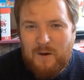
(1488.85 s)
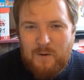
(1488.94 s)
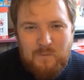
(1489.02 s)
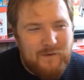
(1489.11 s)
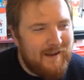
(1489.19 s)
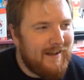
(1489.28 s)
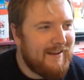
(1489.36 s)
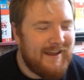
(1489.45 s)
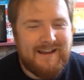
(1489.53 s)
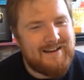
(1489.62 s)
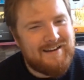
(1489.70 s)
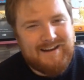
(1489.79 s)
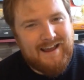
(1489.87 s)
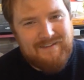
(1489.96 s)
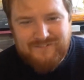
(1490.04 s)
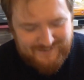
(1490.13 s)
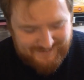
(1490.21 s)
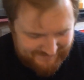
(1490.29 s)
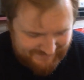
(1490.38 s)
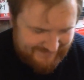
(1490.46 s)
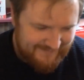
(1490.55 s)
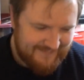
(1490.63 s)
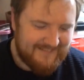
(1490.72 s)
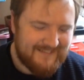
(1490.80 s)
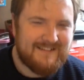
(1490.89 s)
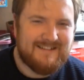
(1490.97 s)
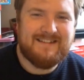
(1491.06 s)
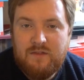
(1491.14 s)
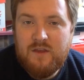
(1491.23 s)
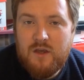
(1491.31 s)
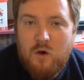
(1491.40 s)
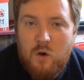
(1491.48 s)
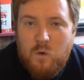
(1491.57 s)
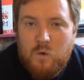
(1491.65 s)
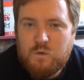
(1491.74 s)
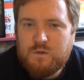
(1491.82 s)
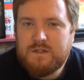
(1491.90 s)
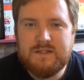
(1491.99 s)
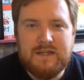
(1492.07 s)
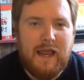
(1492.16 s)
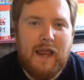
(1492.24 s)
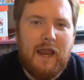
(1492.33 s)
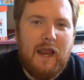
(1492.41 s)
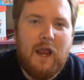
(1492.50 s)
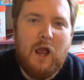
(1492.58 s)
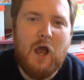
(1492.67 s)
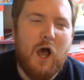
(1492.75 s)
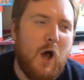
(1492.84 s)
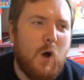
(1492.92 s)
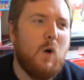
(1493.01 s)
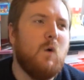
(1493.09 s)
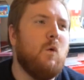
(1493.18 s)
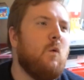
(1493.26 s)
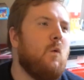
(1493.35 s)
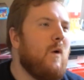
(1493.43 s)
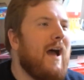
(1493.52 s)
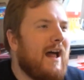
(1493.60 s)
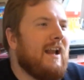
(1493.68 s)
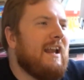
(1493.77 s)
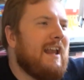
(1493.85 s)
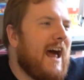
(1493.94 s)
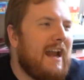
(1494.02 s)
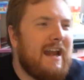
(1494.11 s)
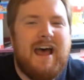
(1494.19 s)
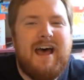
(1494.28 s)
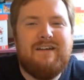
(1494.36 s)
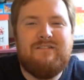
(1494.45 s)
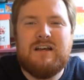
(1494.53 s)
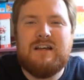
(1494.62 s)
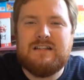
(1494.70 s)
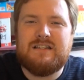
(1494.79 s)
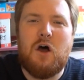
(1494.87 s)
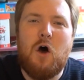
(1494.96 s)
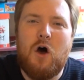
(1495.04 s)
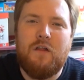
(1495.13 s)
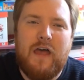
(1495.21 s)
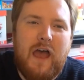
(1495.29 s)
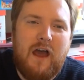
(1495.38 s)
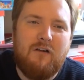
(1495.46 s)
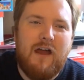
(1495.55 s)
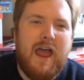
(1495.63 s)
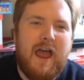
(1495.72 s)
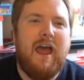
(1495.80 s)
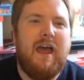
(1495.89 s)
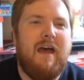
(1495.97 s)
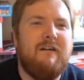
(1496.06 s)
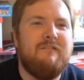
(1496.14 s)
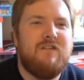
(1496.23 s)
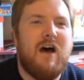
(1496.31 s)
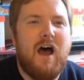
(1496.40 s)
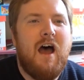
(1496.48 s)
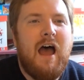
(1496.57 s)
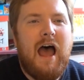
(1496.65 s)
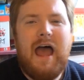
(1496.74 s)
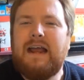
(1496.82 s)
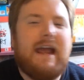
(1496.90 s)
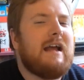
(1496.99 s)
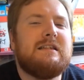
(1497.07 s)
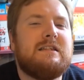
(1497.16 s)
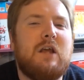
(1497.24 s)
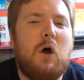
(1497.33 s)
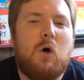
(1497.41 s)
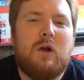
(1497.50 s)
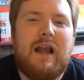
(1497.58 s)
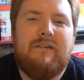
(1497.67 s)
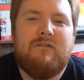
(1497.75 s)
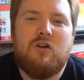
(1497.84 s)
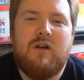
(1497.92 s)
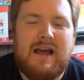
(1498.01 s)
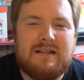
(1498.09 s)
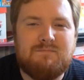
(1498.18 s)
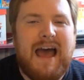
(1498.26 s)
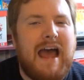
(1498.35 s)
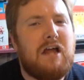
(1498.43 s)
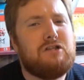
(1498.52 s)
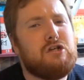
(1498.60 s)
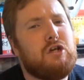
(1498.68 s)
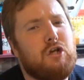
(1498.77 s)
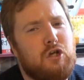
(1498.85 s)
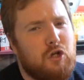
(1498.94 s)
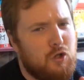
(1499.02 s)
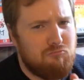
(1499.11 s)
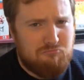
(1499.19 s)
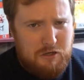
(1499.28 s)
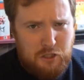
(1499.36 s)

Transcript: Oh well, I never And they all say, oh, well, I never saw there ever a cat so clever as magical